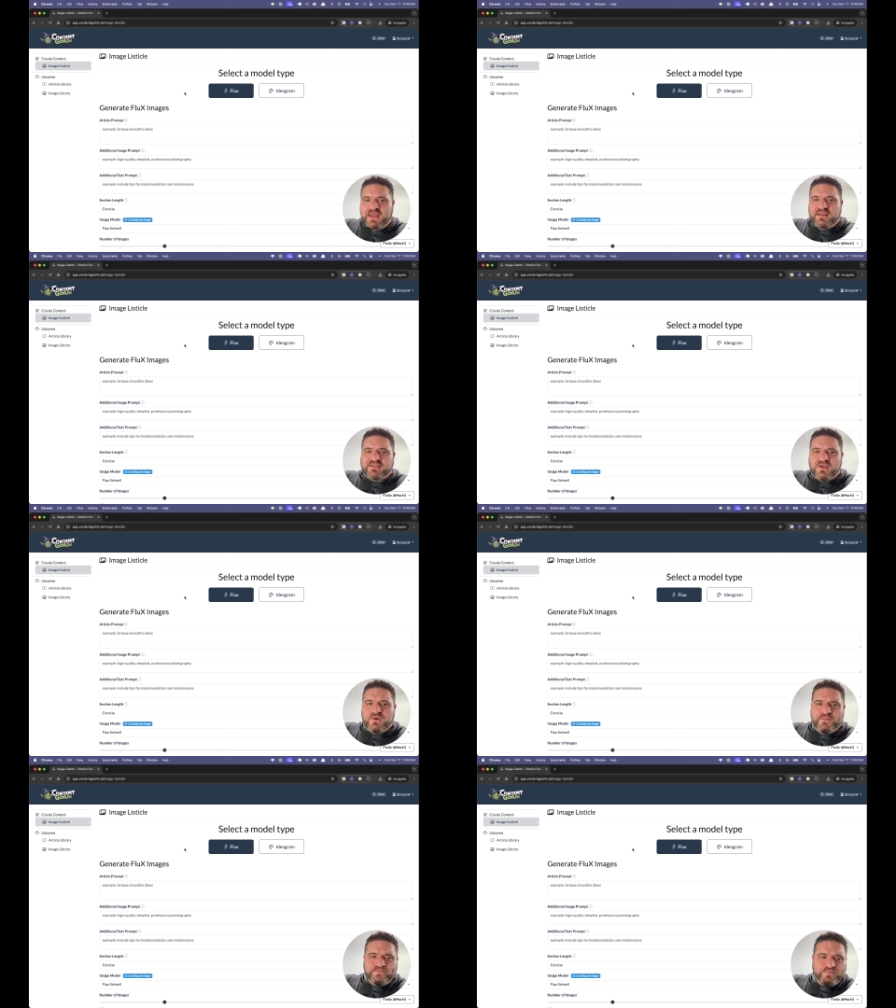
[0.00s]

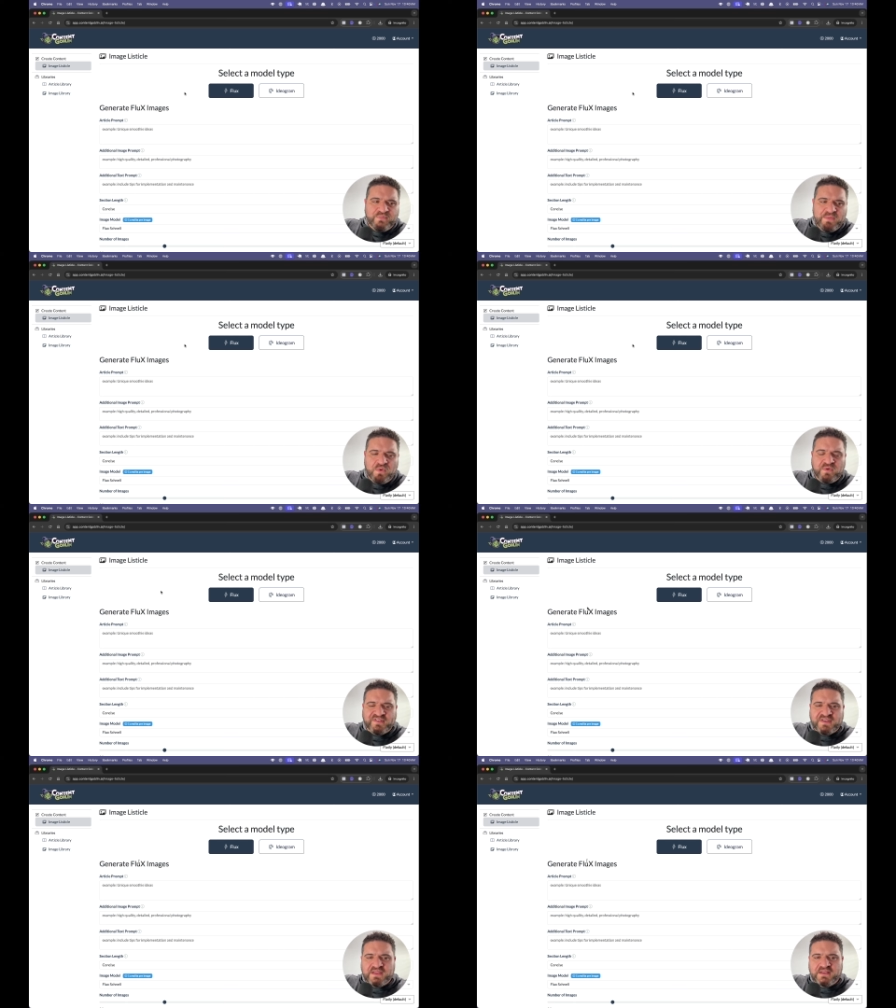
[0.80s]
So people will
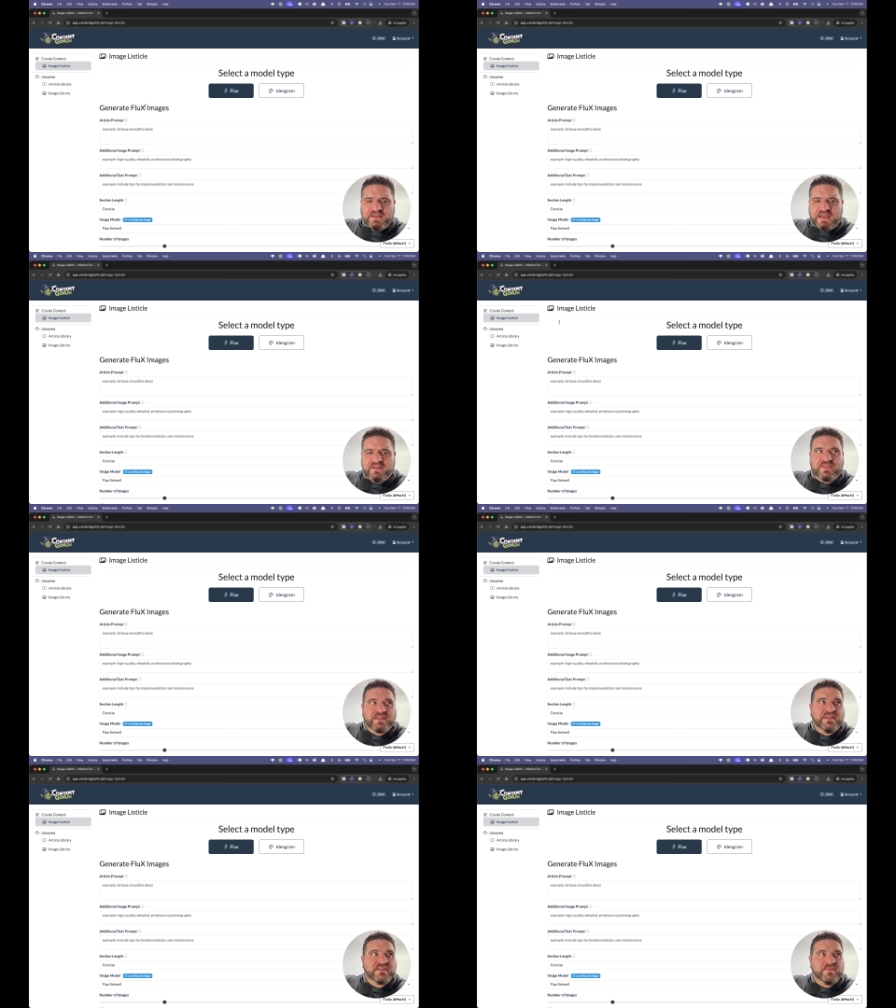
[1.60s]
sit in kind of like
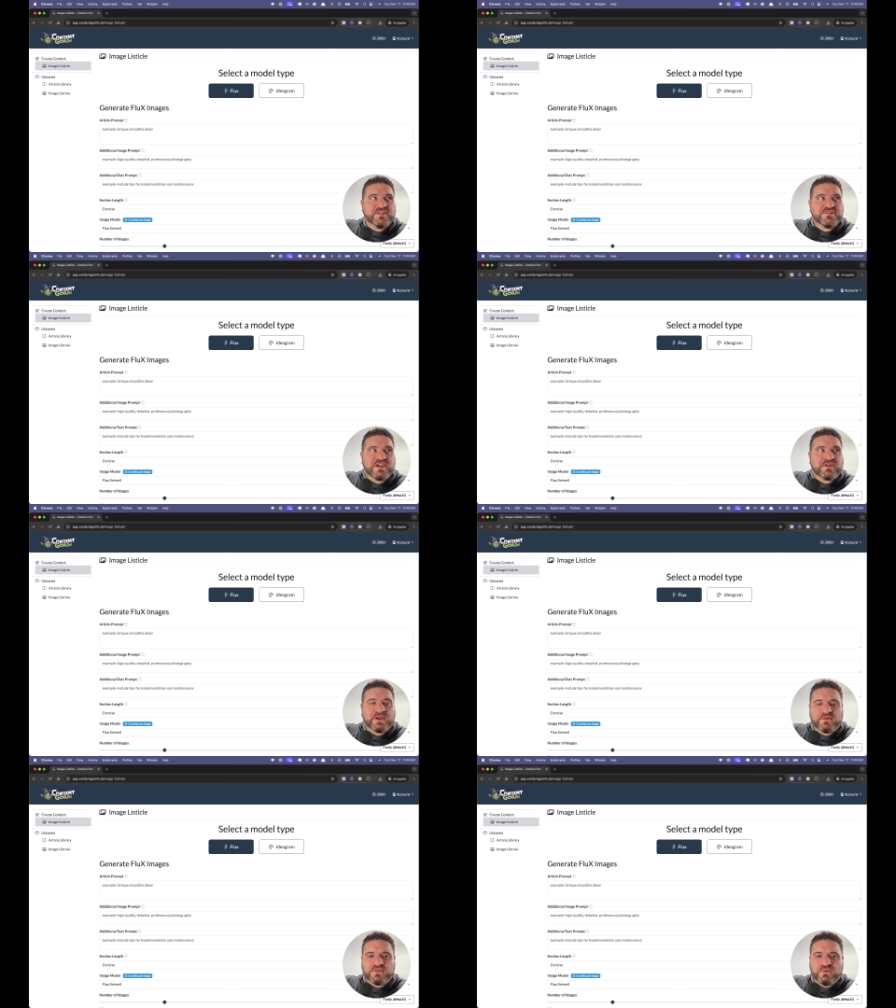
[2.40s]
these image
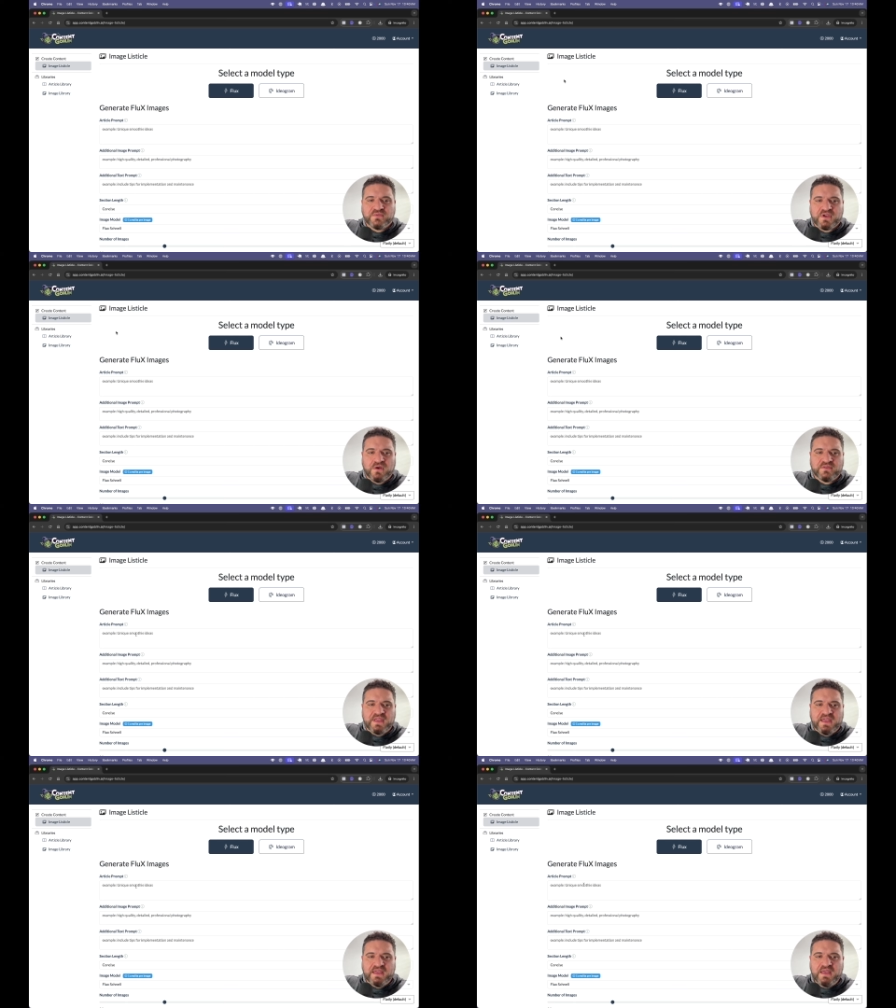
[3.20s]
generator tools all
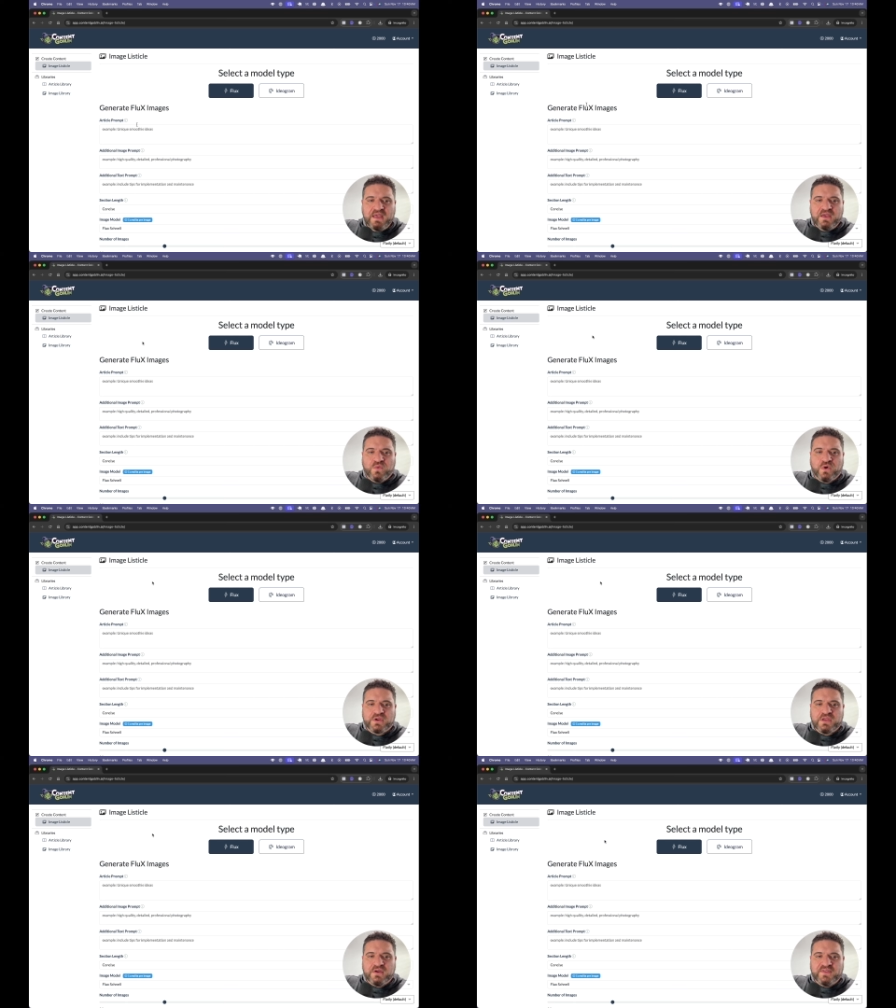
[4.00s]
day
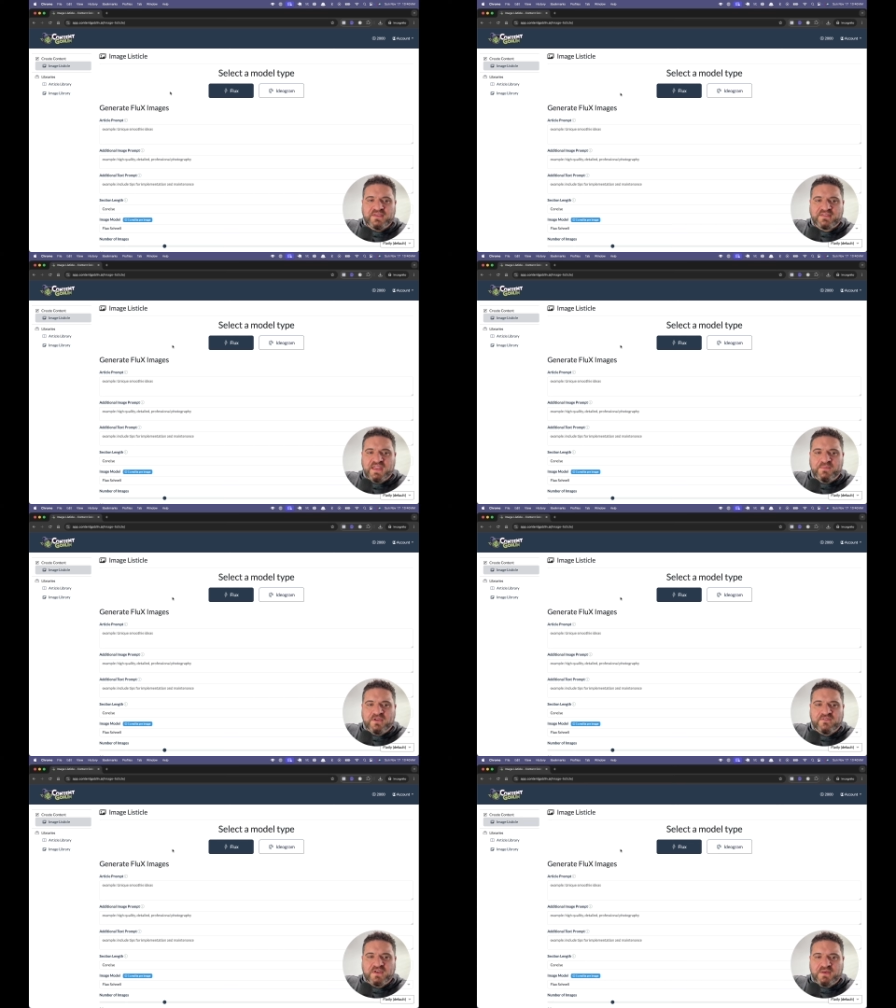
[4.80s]
working on these type
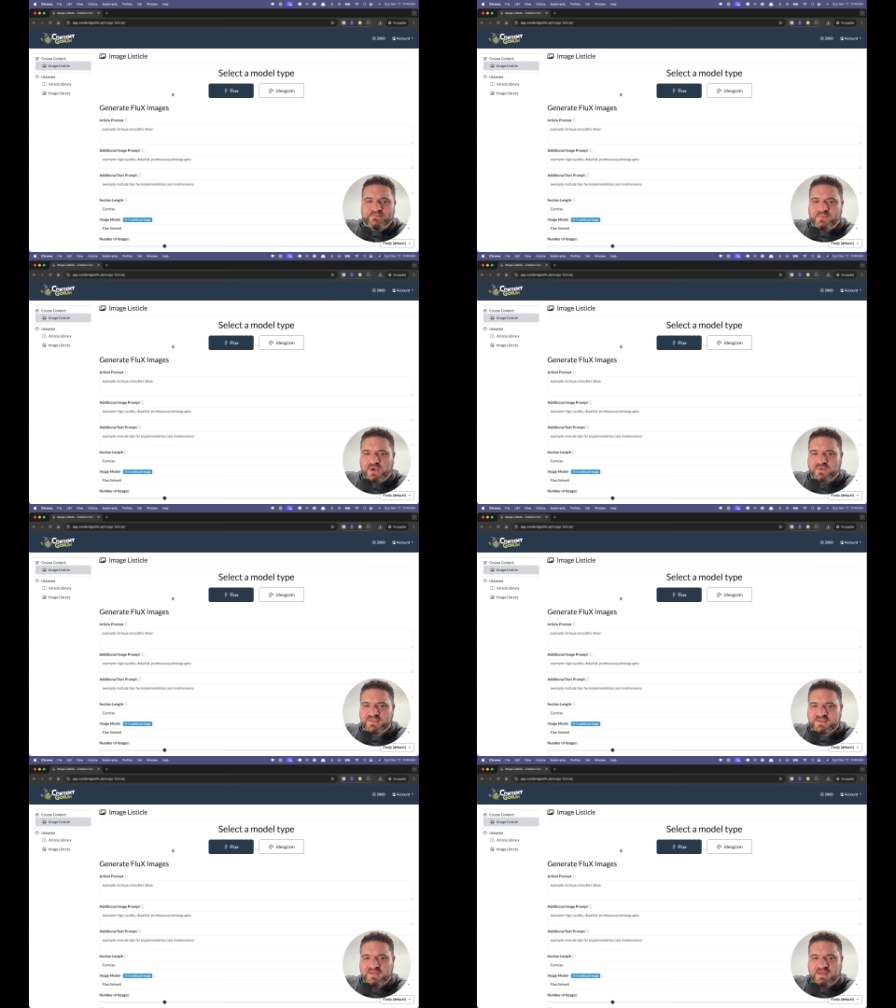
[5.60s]
of posts,